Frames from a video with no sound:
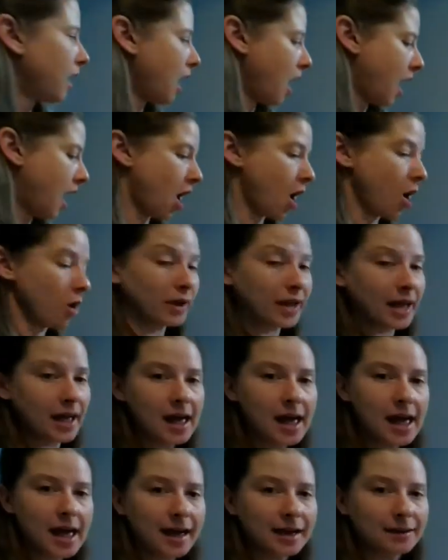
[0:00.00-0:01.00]

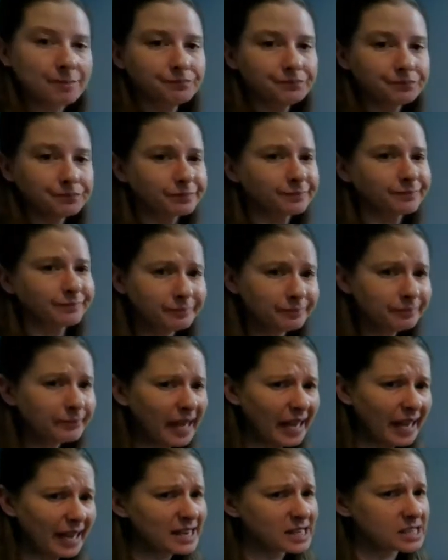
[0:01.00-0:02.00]
Okay,
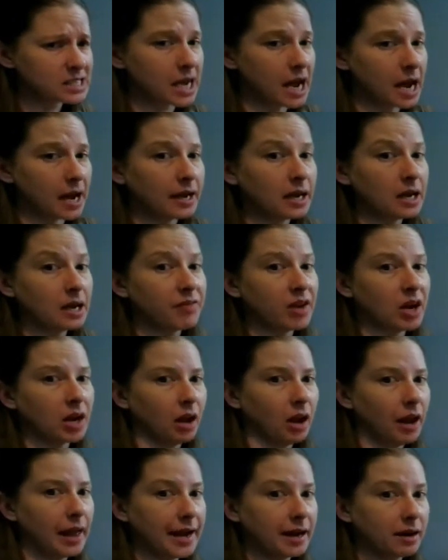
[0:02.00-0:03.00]
it's getting even
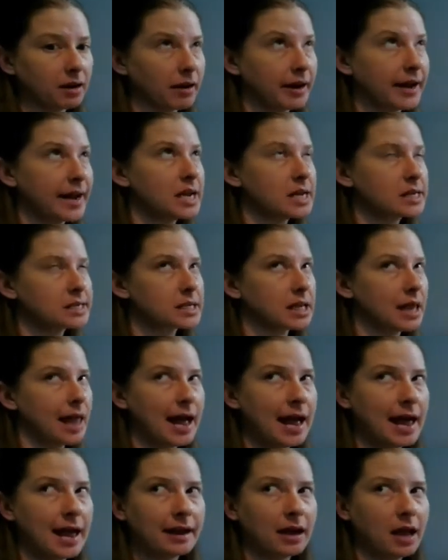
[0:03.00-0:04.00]
later. It's
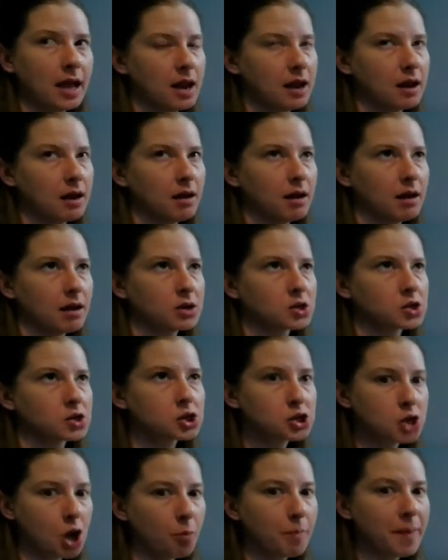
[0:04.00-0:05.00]
like
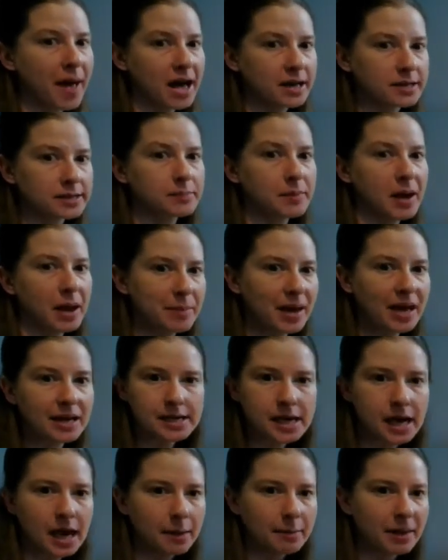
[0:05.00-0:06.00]
so past my
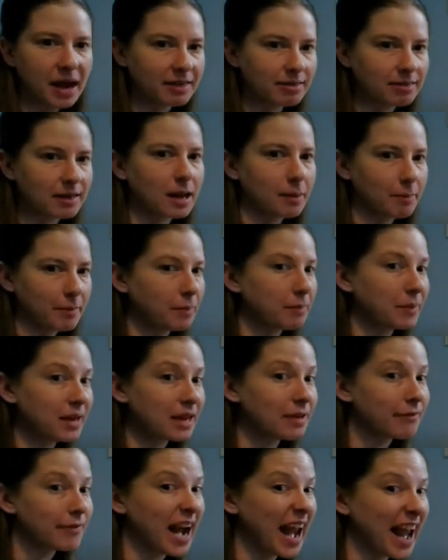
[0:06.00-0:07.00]
bedtime. I think it might be
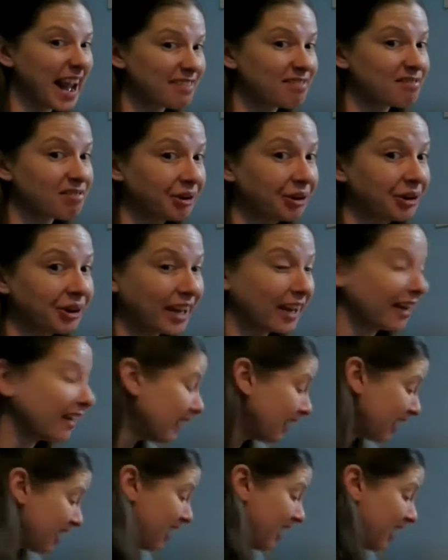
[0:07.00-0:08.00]
even 8:30.
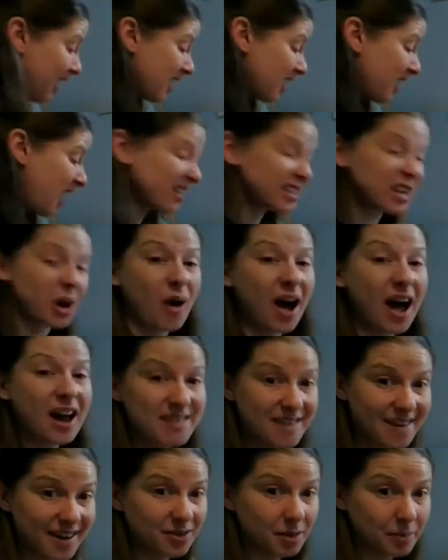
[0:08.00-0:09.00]
So
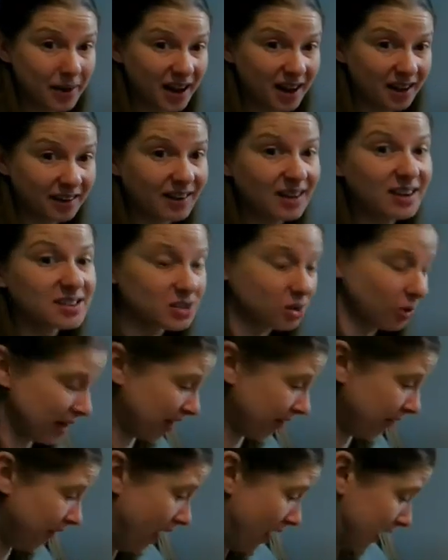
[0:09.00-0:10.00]
another bug is going to
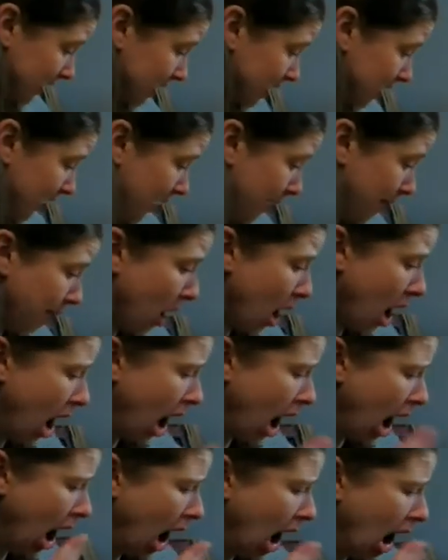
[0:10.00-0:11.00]
fall asleep.
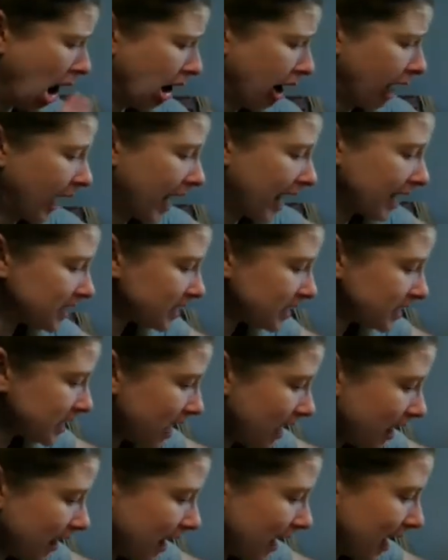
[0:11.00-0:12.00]
Oh, let's
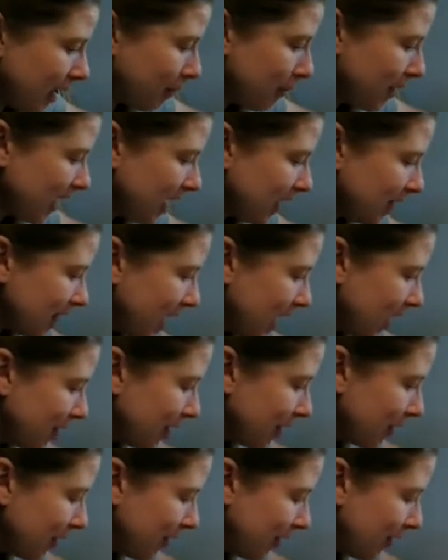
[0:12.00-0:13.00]
tuck him in. There
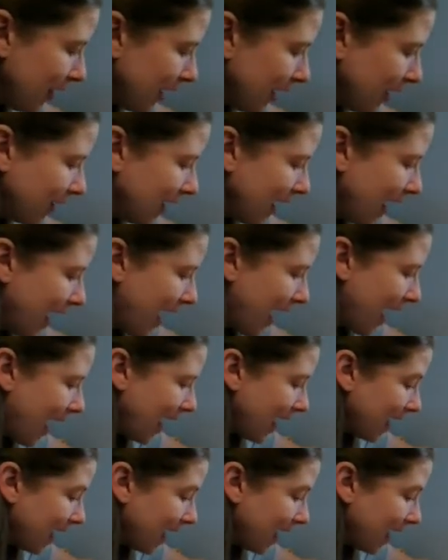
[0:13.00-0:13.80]
you go, little guy.